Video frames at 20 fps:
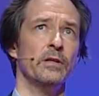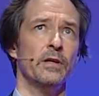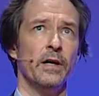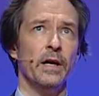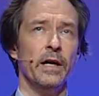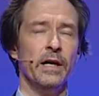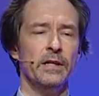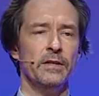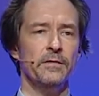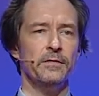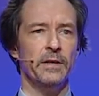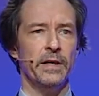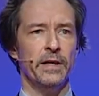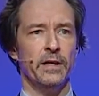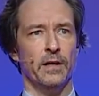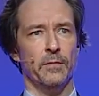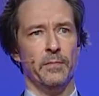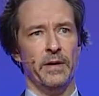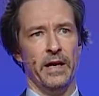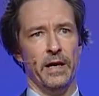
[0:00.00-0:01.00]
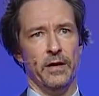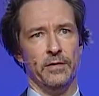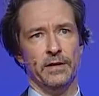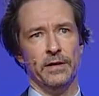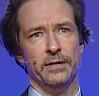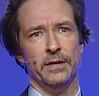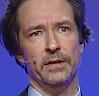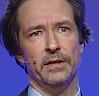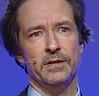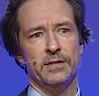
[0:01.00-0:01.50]
kind of think about
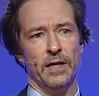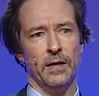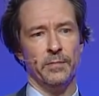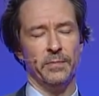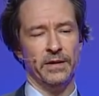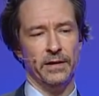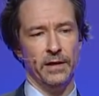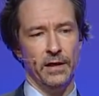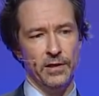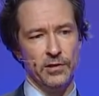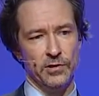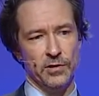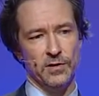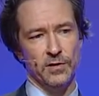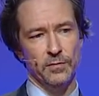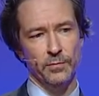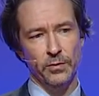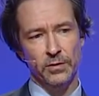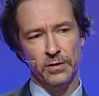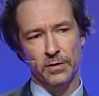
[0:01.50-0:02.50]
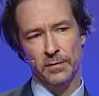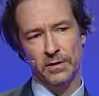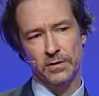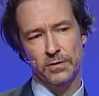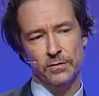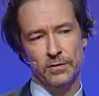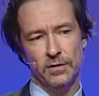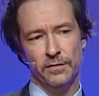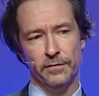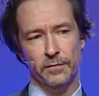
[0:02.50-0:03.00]
identity applications and put them
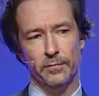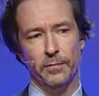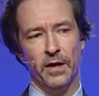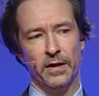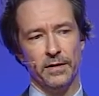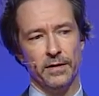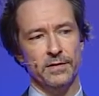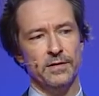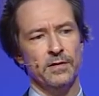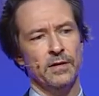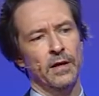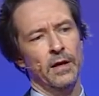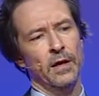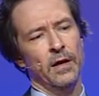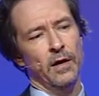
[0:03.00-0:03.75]
into different buckets.